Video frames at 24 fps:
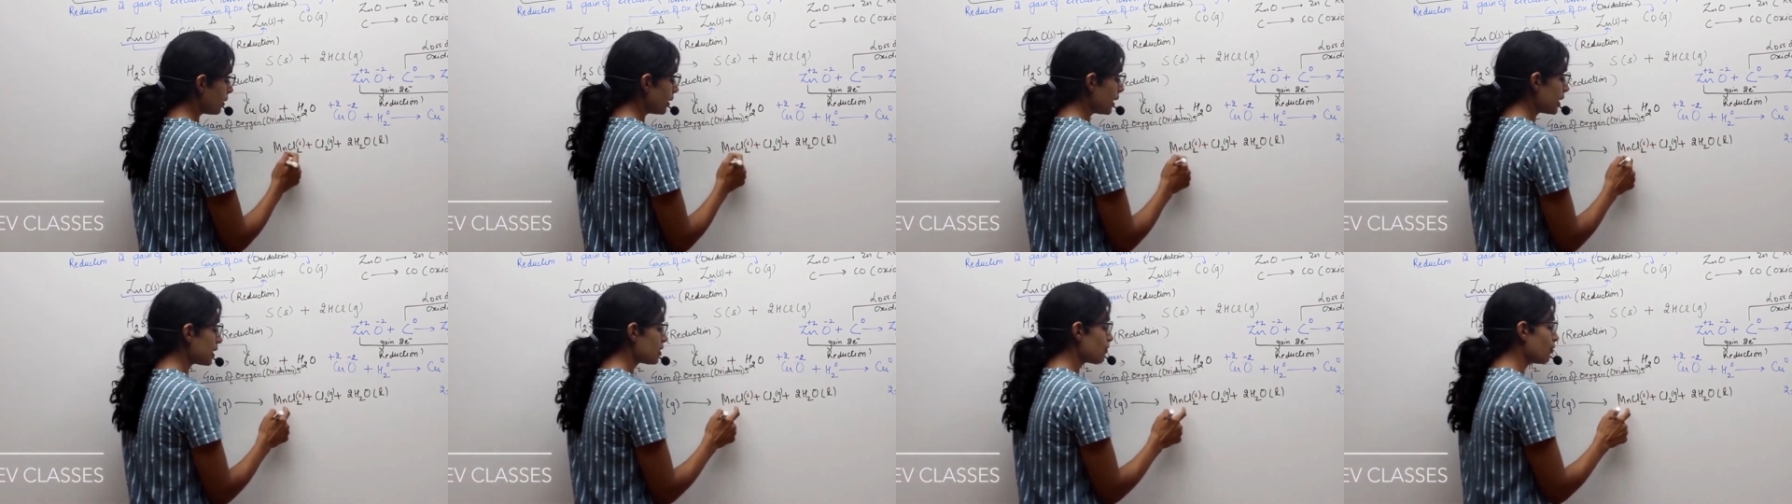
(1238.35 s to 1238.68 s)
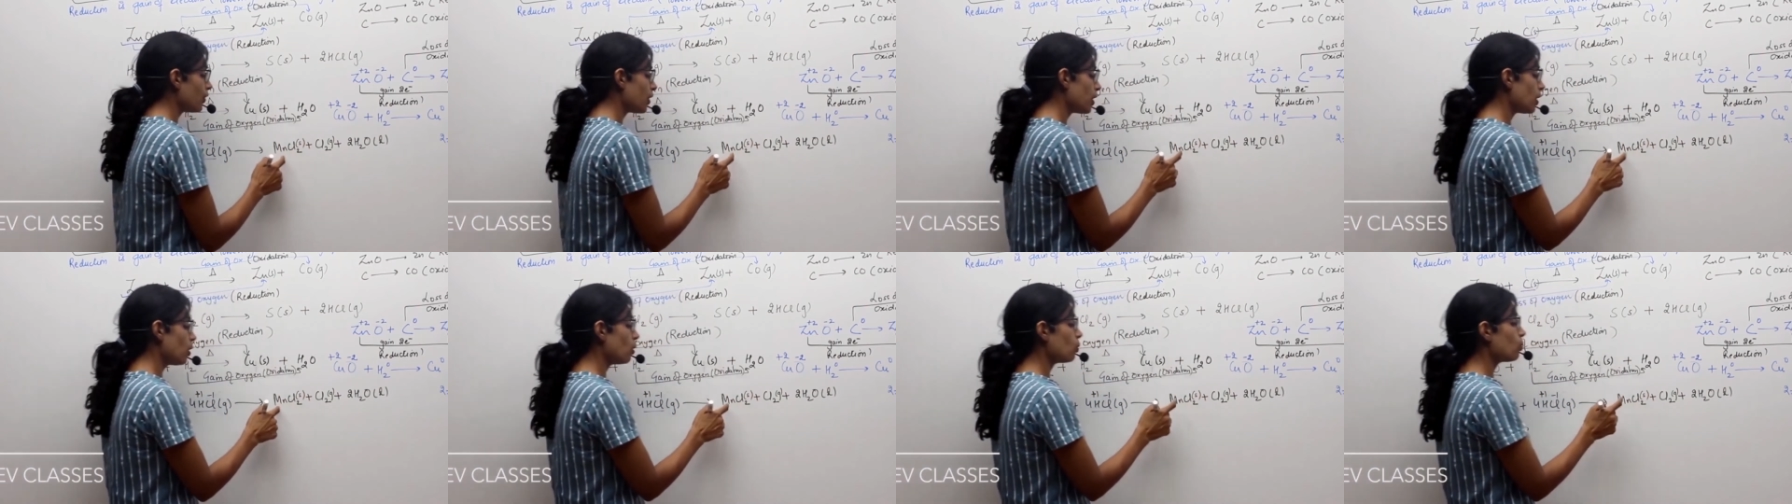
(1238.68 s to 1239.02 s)
let's
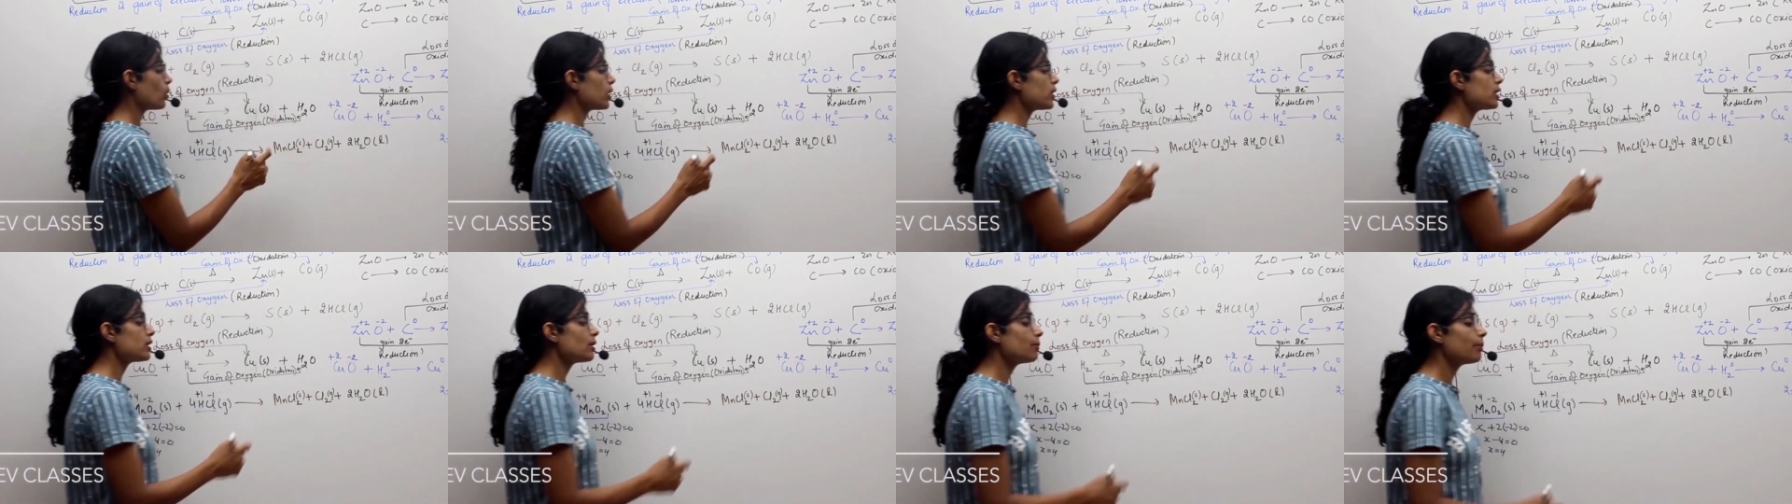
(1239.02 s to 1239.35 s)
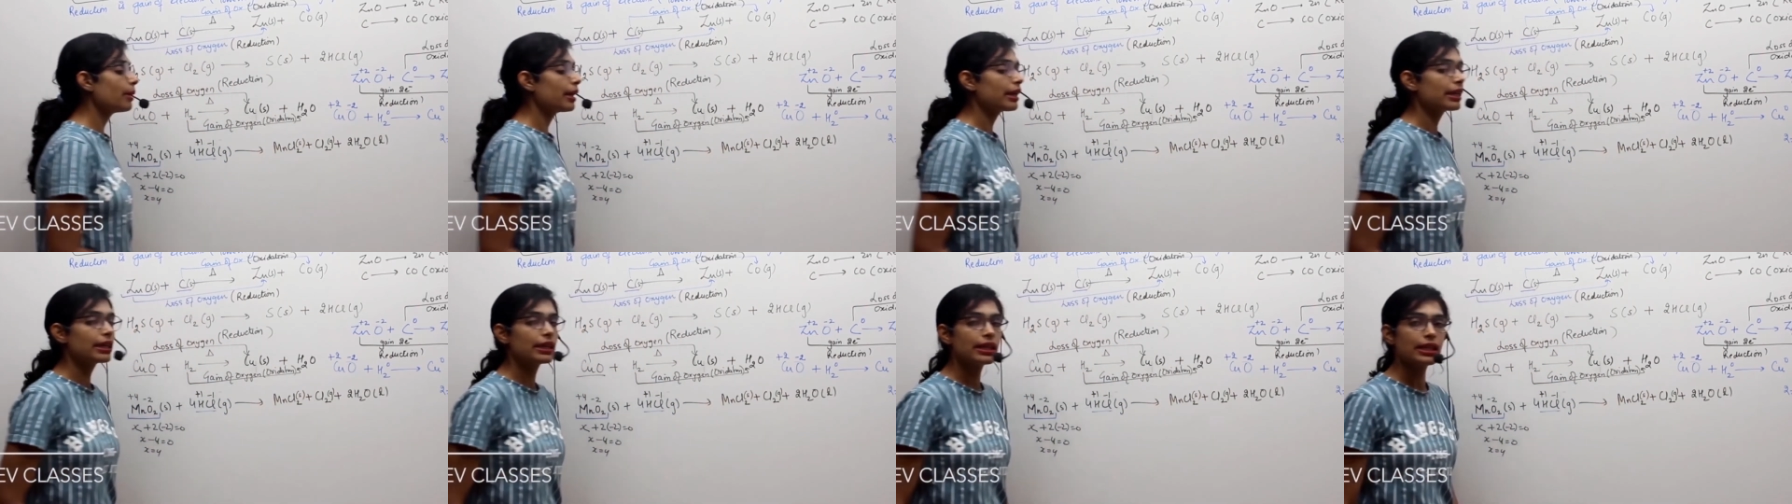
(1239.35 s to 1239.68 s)
figure out what is the
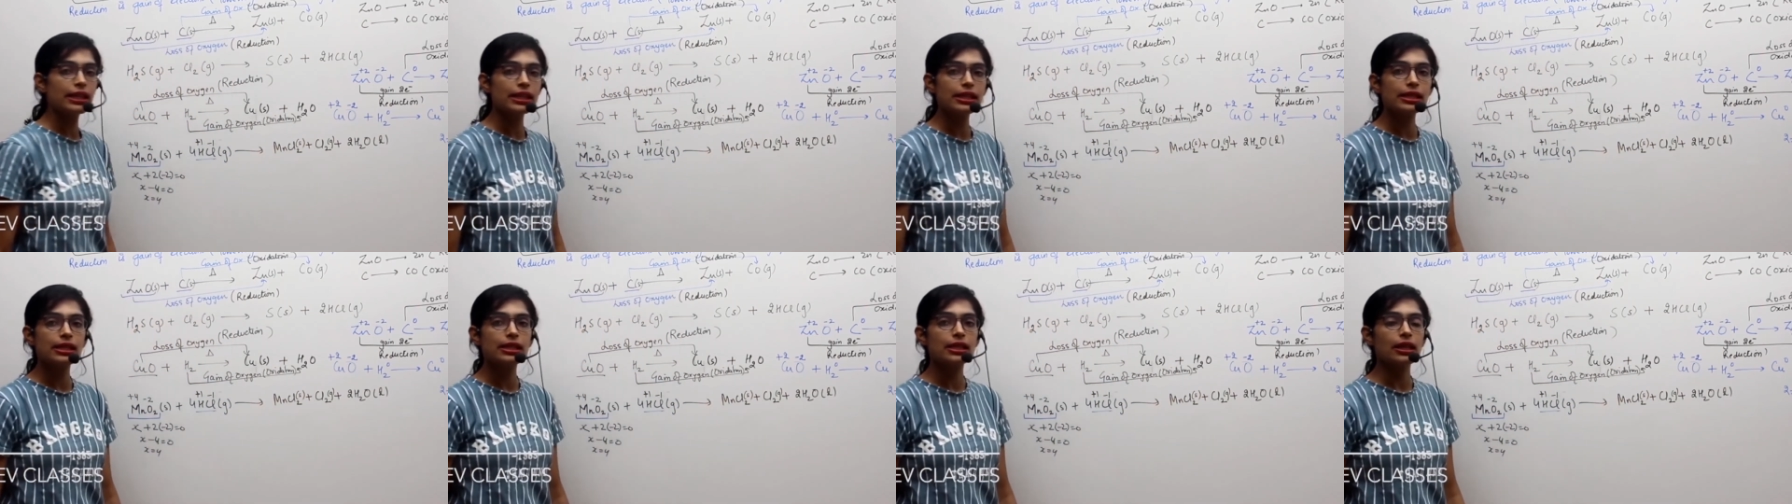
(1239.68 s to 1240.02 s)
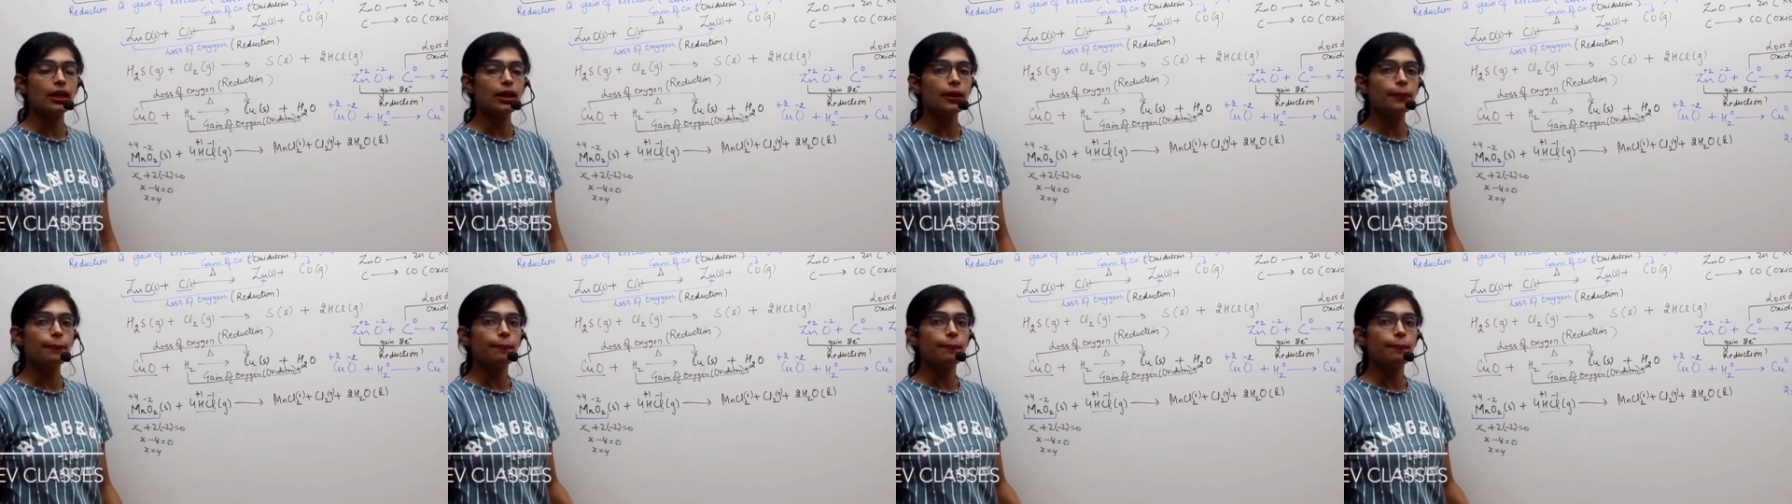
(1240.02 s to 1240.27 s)
manganese